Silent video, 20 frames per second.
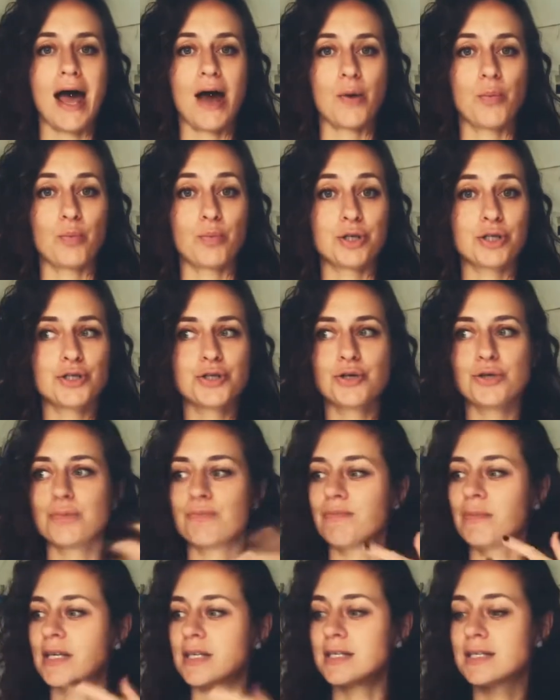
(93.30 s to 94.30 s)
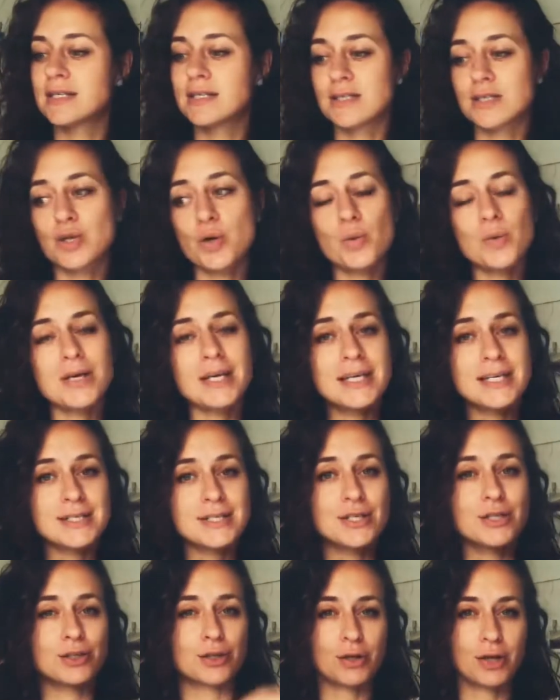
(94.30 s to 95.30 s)
which it's so
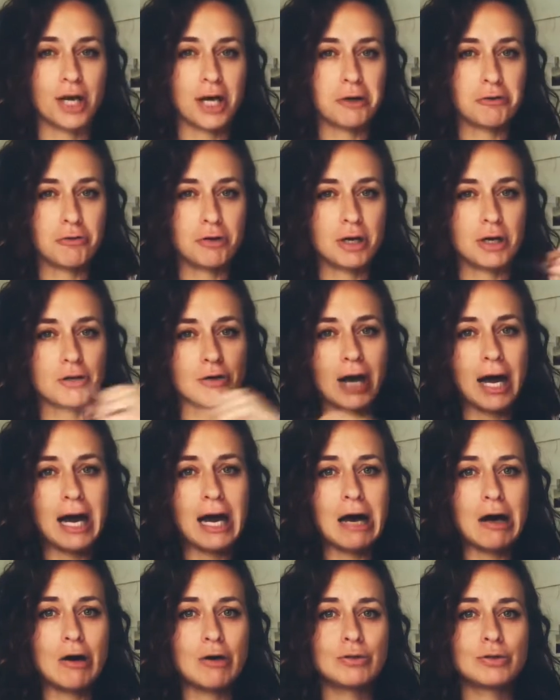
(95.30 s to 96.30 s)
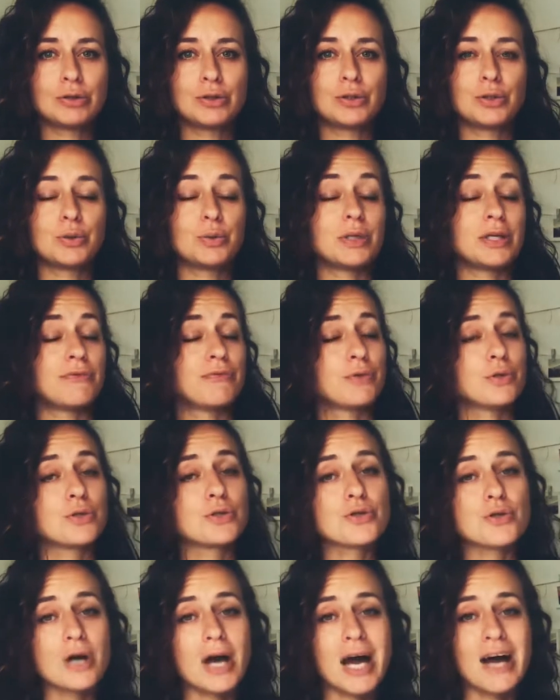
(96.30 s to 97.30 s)
easy to carry around, you know, if you
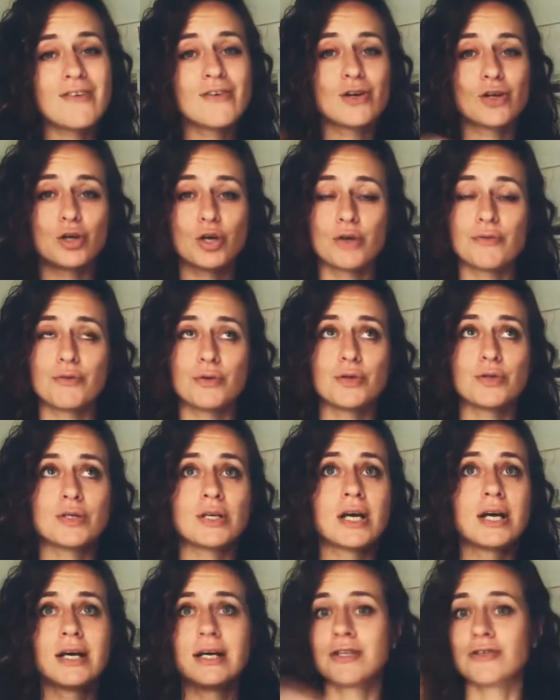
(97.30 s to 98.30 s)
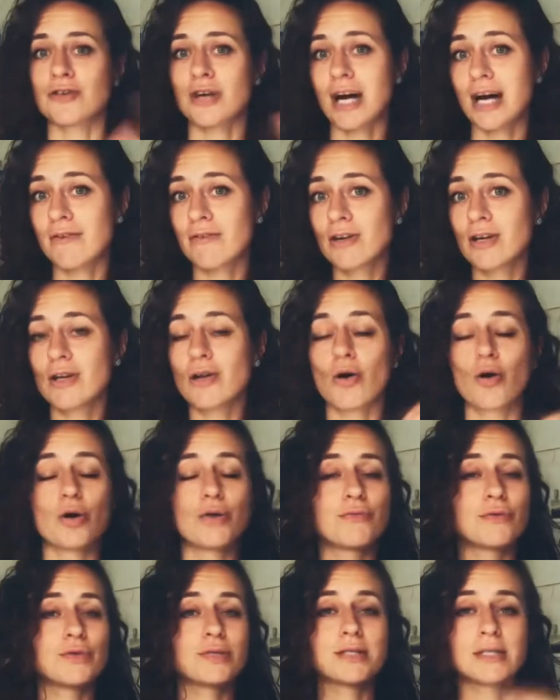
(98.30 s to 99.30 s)
travel or
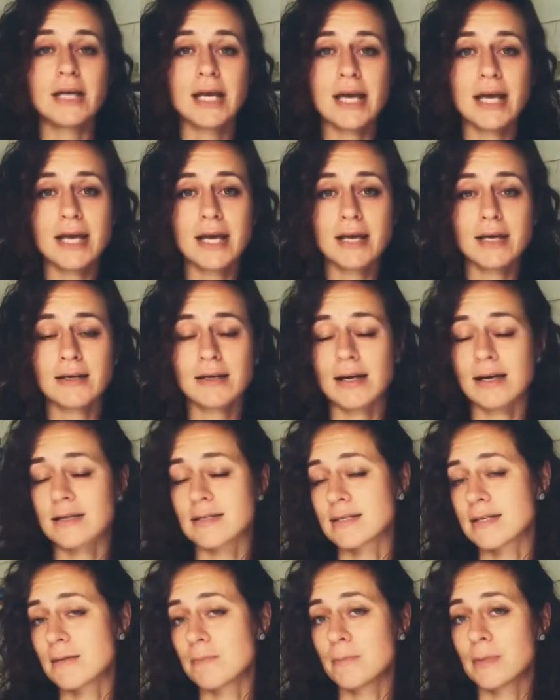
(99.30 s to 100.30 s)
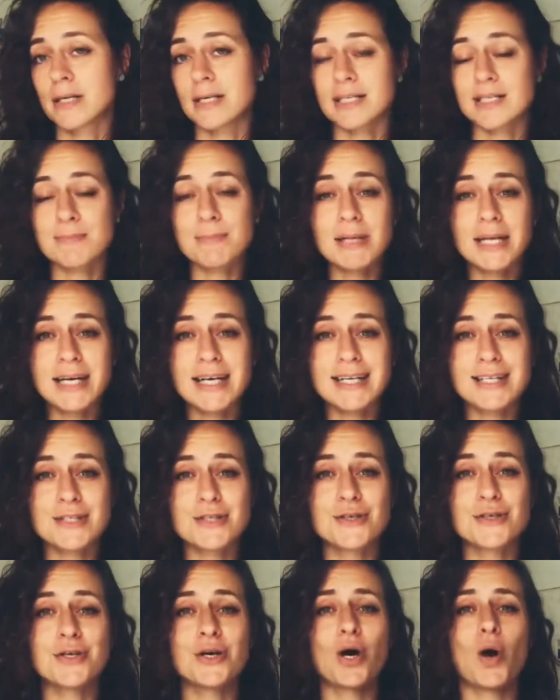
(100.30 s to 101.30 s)
if you're staying at somebody's place,
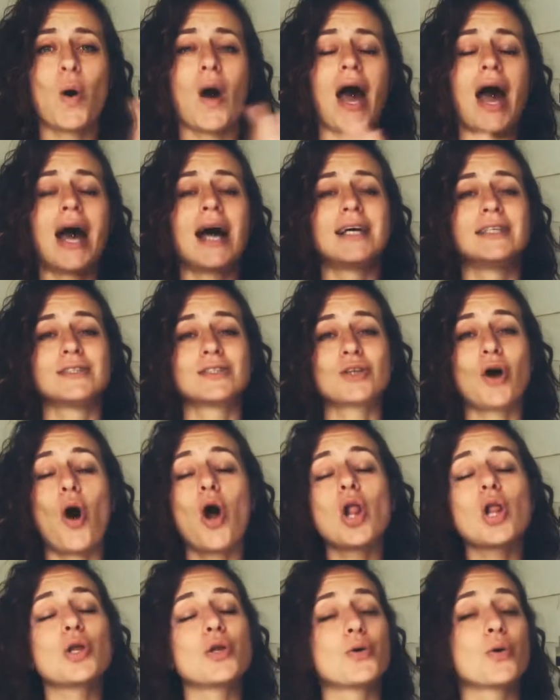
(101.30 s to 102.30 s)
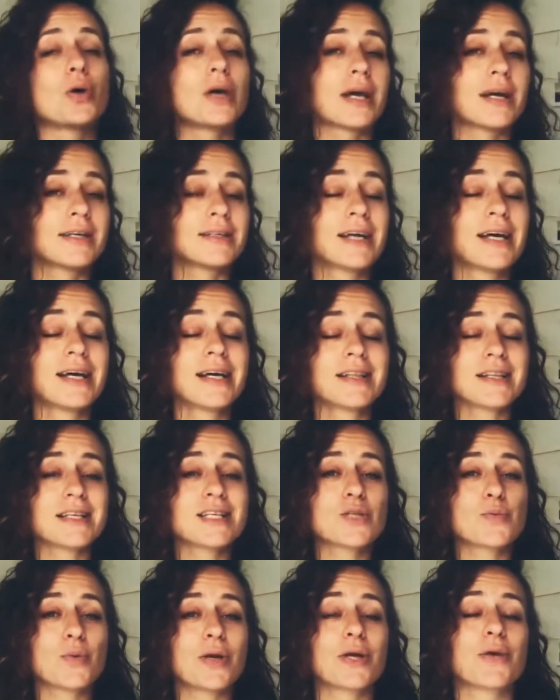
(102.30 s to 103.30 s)
you know, and
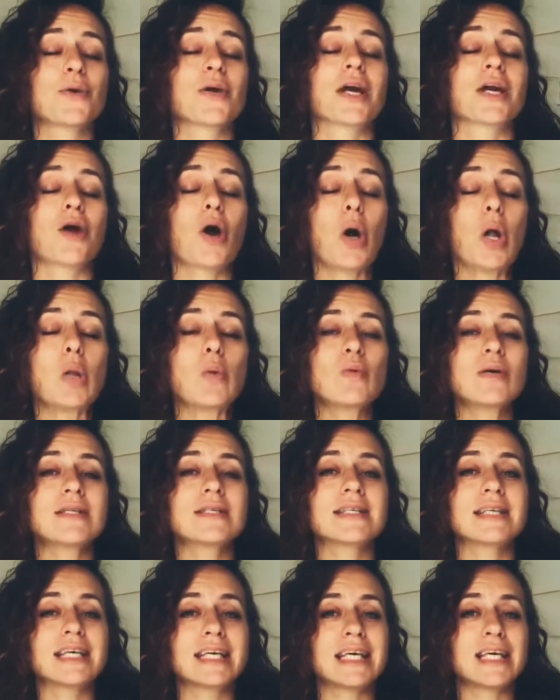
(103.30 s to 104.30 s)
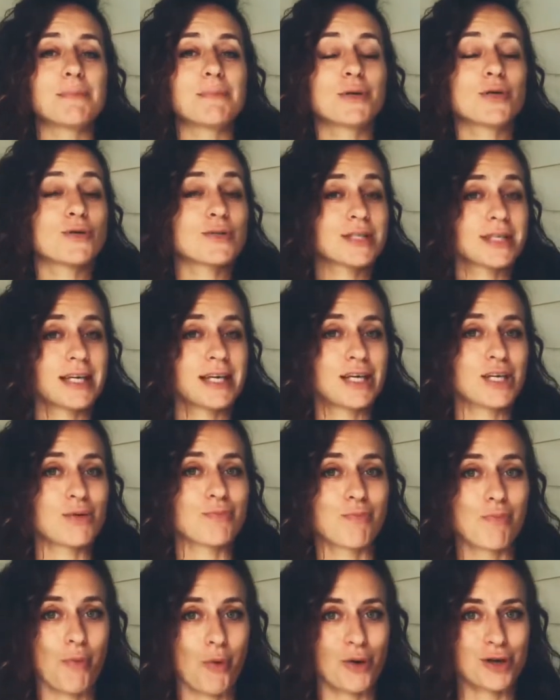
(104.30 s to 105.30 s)
this way you can always keep your skin
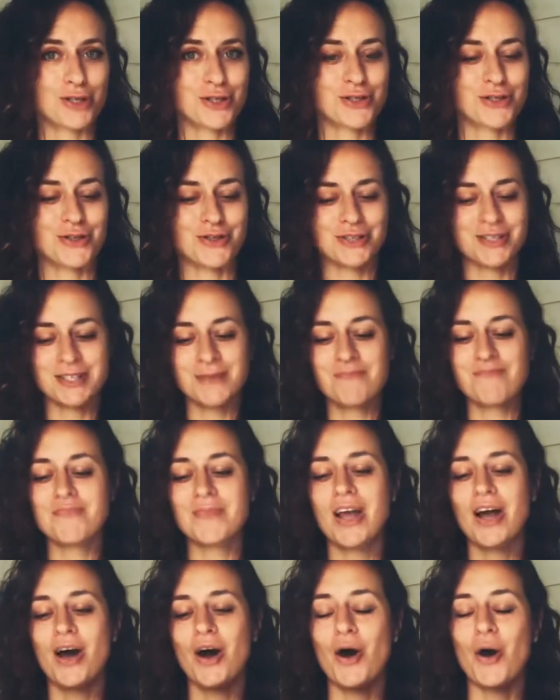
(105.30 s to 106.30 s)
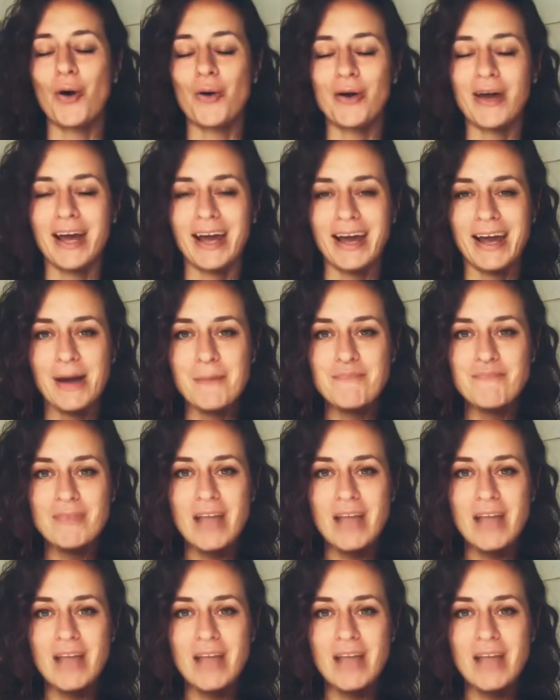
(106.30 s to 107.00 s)
moisturized, okay?